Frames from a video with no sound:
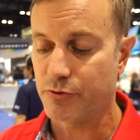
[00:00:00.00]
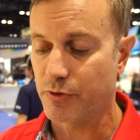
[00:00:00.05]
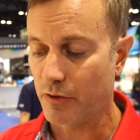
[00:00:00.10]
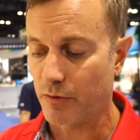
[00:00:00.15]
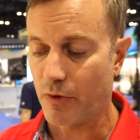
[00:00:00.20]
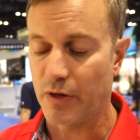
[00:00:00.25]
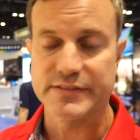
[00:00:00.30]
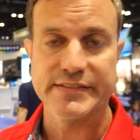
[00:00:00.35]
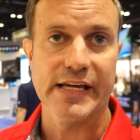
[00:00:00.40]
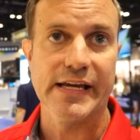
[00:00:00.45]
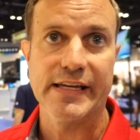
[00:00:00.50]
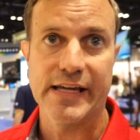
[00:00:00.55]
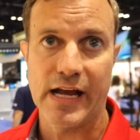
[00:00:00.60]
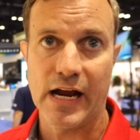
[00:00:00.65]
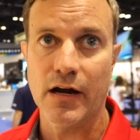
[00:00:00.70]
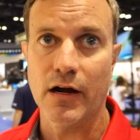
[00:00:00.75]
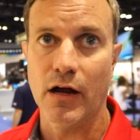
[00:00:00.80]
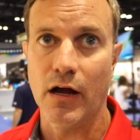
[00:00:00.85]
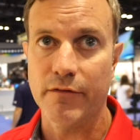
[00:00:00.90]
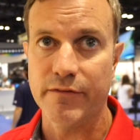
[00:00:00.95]
you really wanna take
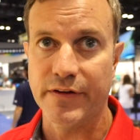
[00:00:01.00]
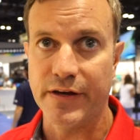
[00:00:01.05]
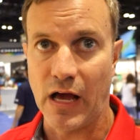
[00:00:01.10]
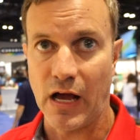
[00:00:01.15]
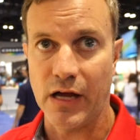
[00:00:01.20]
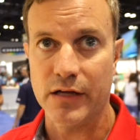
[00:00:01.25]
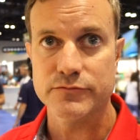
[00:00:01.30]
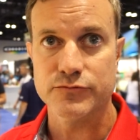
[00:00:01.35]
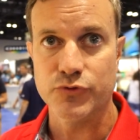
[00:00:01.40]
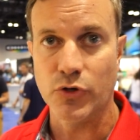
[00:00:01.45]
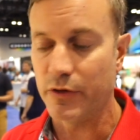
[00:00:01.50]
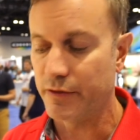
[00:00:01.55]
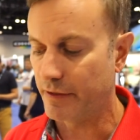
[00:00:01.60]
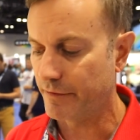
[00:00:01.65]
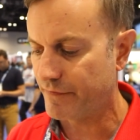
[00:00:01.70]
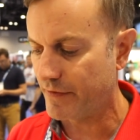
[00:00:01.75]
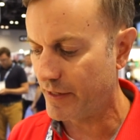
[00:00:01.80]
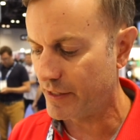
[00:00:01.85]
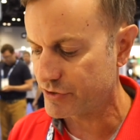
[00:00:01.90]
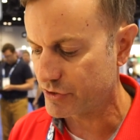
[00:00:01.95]
care of and not ruin the
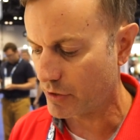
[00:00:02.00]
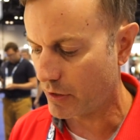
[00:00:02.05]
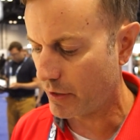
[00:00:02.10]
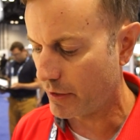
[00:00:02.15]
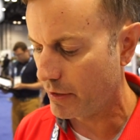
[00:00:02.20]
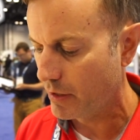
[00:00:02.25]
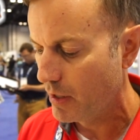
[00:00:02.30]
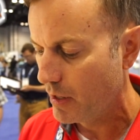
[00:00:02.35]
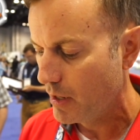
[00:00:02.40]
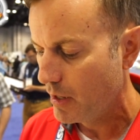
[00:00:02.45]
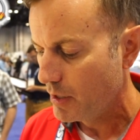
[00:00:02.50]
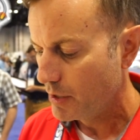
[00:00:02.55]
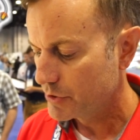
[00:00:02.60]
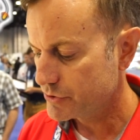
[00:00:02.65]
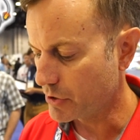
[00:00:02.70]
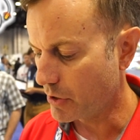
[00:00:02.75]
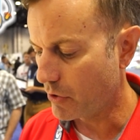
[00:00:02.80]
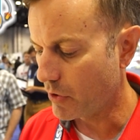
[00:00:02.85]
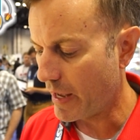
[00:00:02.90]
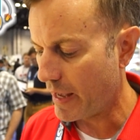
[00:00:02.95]
finish on
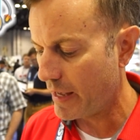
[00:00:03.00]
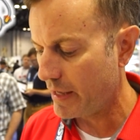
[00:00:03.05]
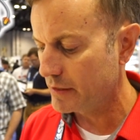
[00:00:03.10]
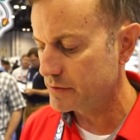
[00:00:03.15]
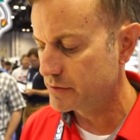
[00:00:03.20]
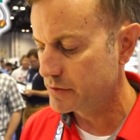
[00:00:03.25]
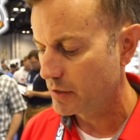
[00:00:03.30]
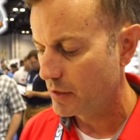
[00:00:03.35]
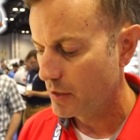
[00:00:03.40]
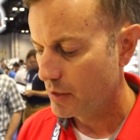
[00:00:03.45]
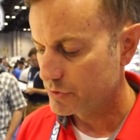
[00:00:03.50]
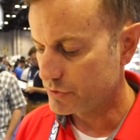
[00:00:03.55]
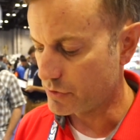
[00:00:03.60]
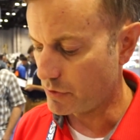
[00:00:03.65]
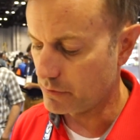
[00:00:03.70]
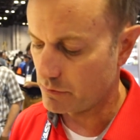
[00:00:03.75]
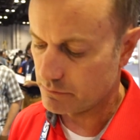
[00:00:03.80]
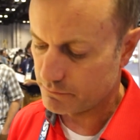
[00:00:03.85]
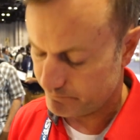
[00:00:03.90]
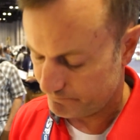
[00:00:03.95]

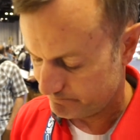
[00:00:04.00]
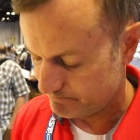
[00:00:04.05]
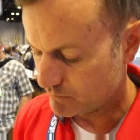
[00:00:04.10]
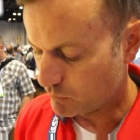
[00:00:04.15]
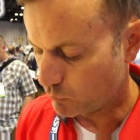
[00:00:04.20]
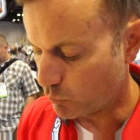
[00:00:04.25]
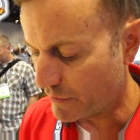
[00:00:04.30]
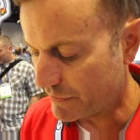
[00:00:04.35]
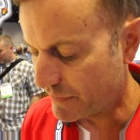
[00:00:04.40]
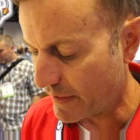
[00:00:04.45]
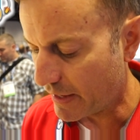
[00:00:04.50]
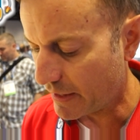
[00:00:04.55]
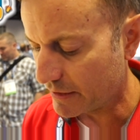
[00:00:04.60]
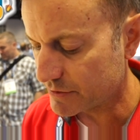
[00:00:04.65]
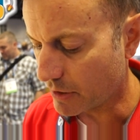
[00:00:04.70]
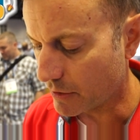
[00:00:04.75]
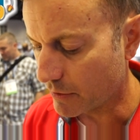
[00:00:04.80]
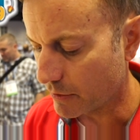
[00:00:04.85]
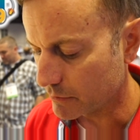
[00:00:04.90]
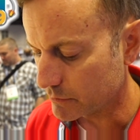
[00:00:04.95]
them. With
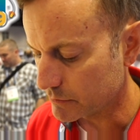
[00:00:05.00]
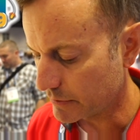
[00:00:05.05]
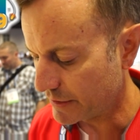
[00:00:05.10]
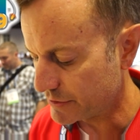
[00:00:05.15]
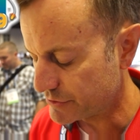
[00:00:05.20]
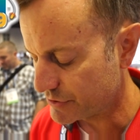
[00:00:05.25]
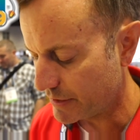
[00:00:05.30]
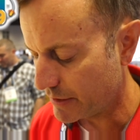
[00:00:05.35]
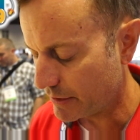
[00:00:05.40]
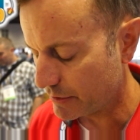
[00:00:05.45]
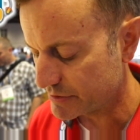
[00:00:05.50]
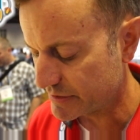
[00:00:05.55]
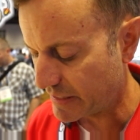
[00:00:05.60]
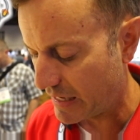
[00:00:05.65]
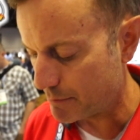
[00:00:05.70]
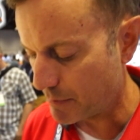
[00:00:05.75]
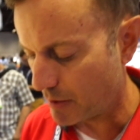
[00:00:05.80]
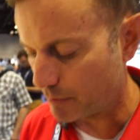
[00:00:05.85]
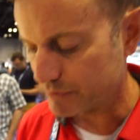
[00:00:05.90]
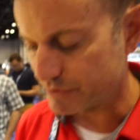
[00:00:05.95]
Edge, our engineers
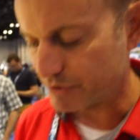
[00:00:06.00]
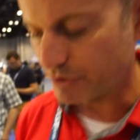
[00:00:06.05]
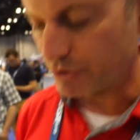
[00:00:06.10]
came up with